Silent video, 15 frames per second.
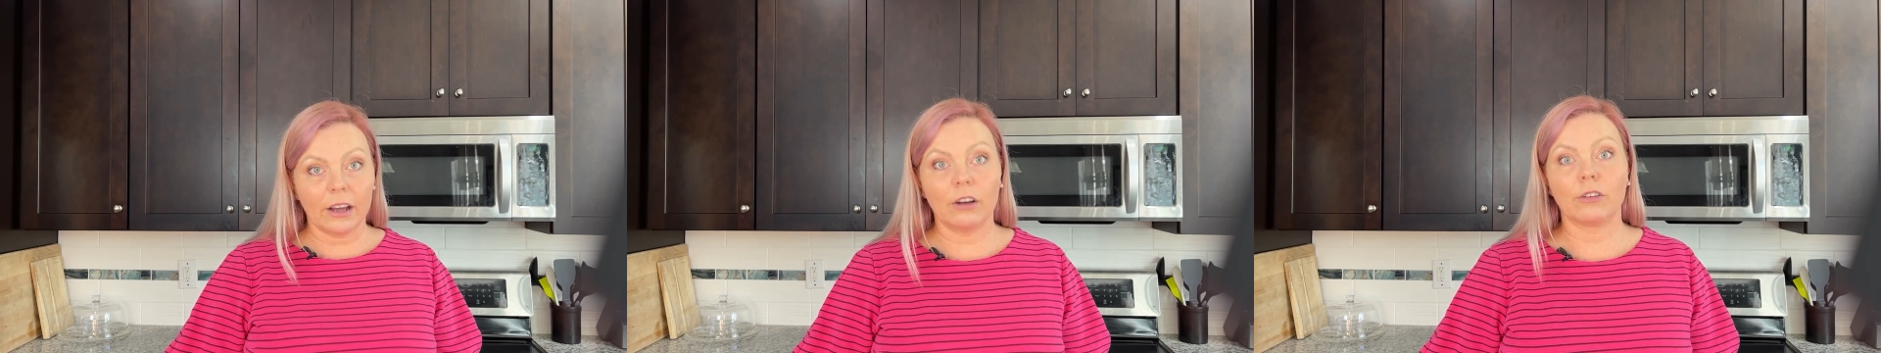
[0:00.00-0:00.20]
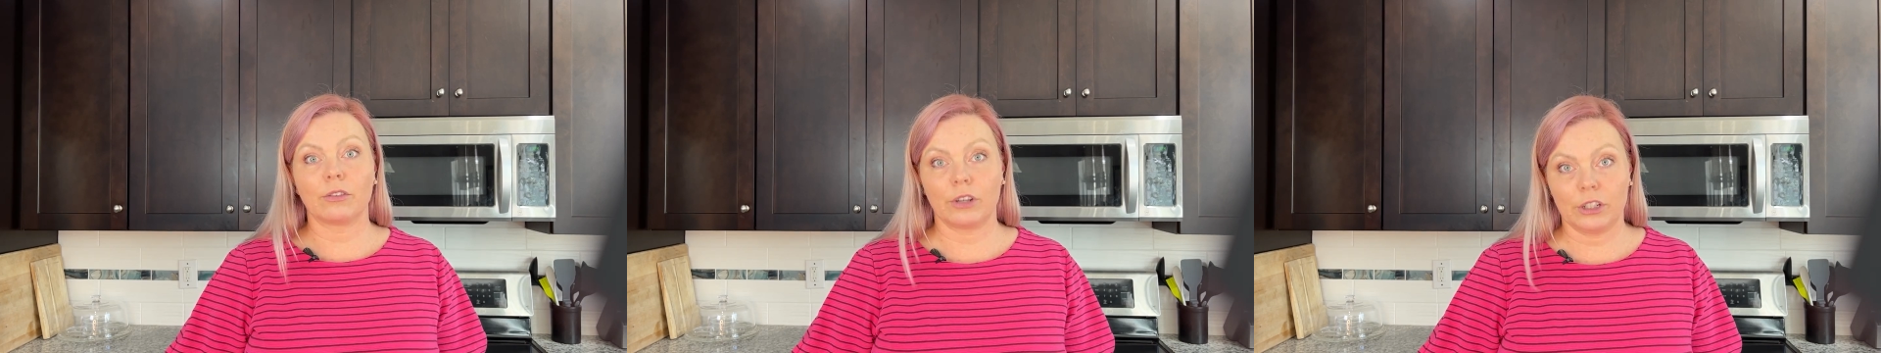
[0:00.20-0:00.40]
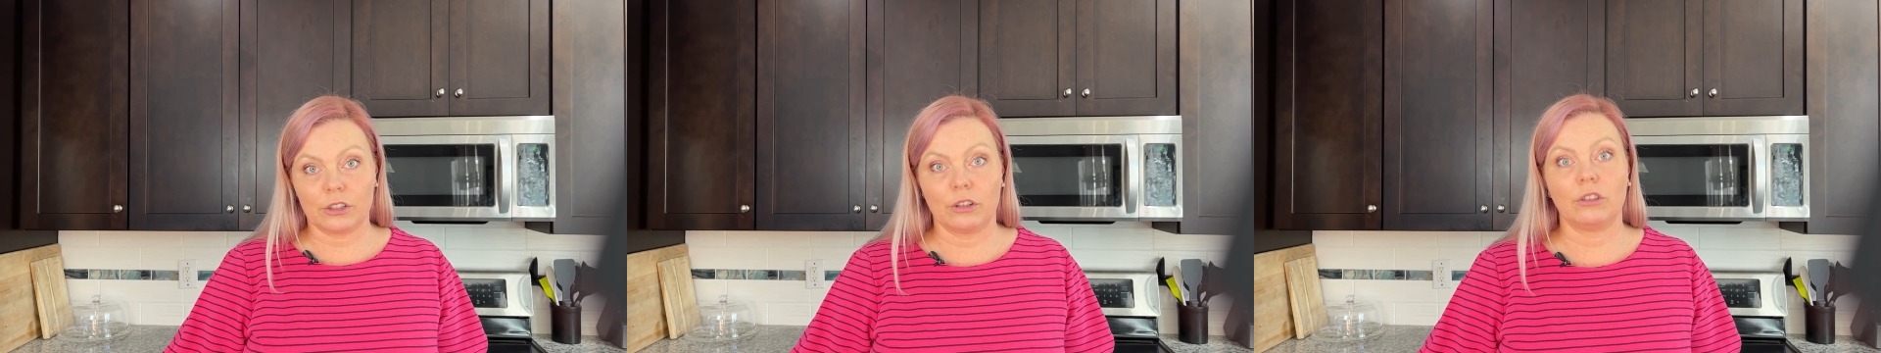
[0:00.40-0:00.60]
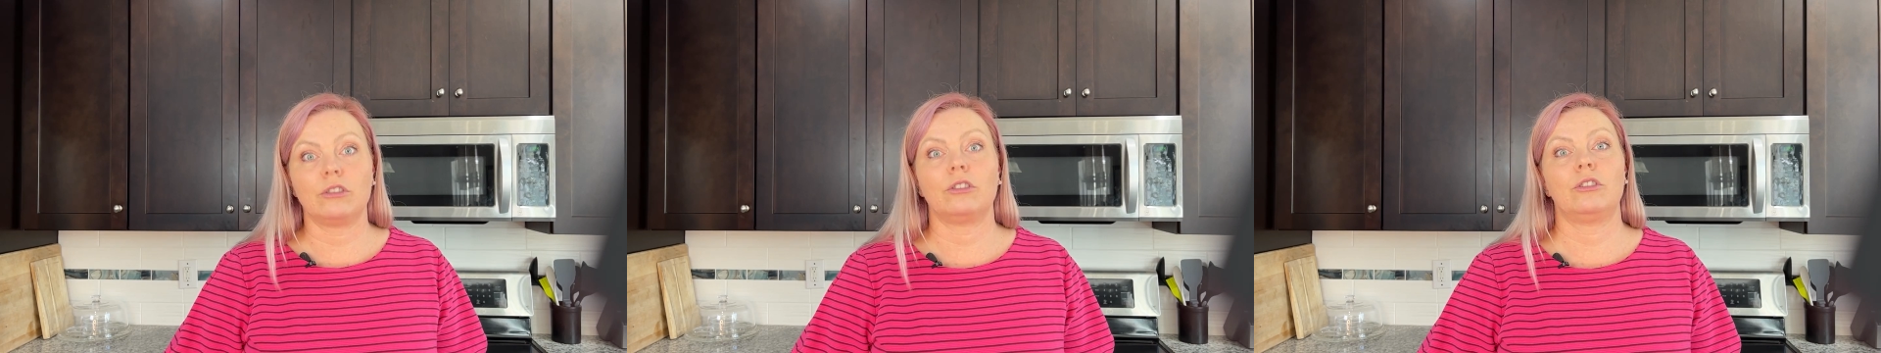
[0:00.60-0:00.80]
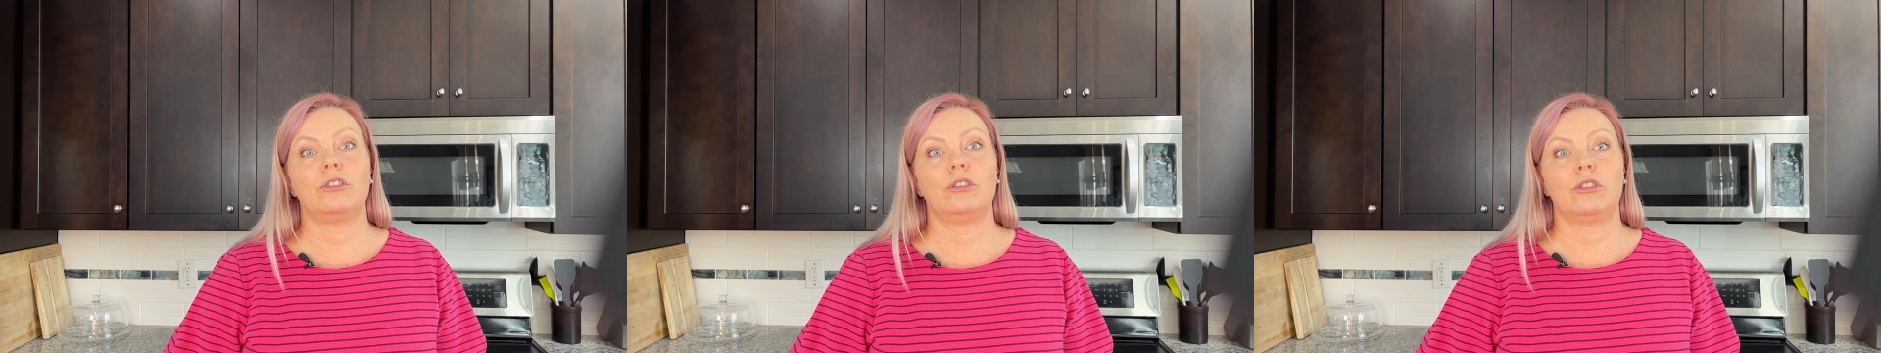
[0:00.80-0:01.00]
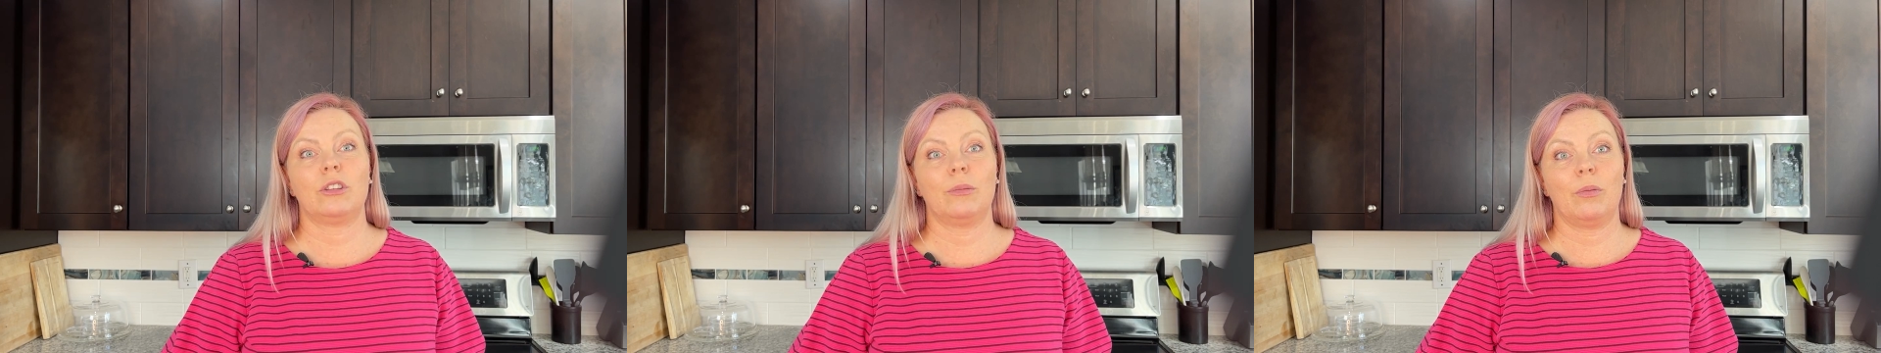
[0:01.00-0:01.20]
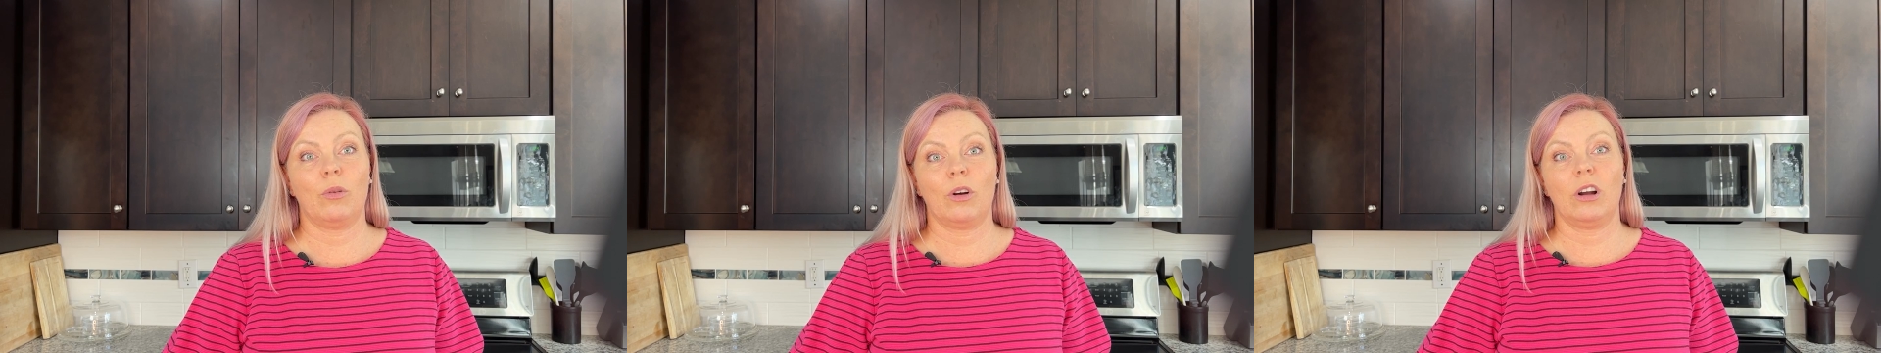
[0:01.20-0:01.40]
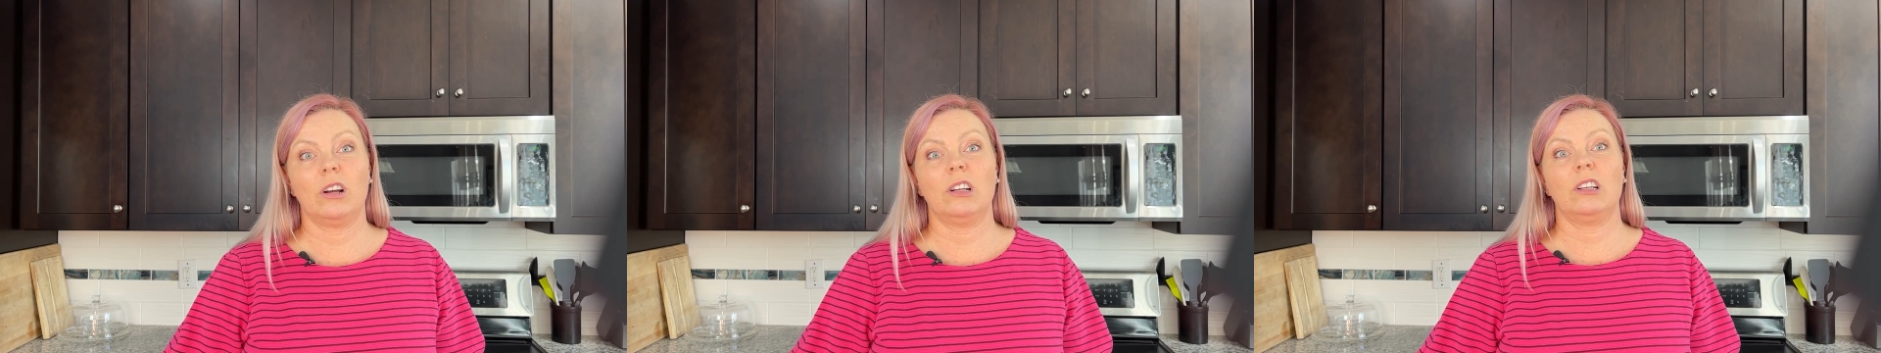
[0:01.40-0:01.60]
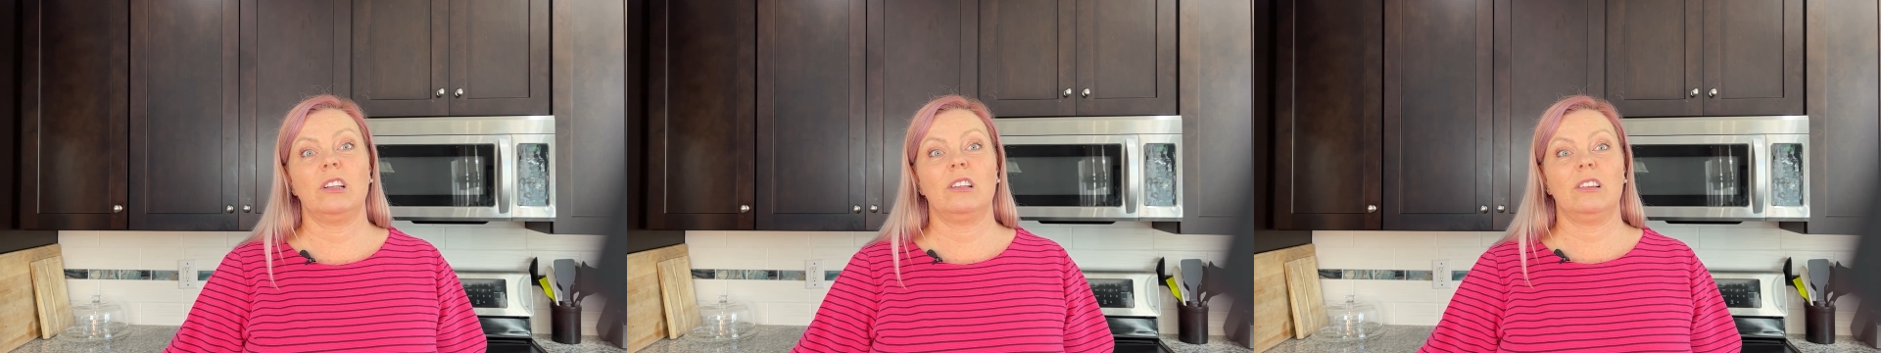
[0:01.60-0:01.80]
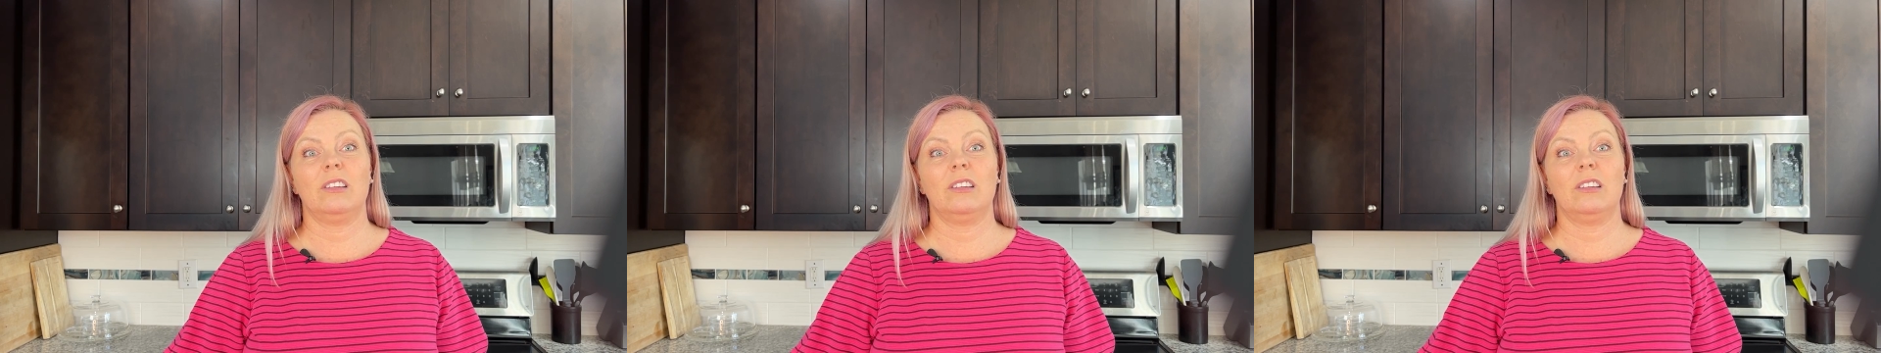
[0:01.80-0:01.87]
of research to support